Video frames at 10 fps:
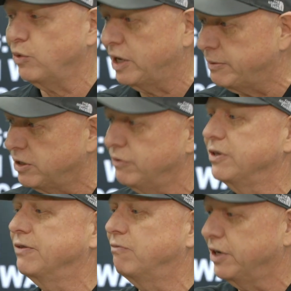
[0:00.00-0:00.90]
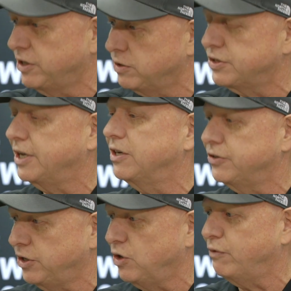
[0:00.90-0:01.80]
we're able to re reuse the
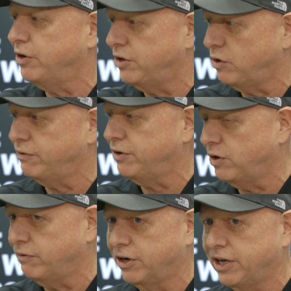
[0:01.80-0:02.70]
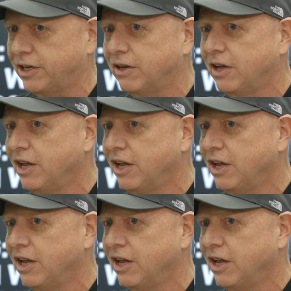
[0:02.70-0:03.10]
energy over and over and over again.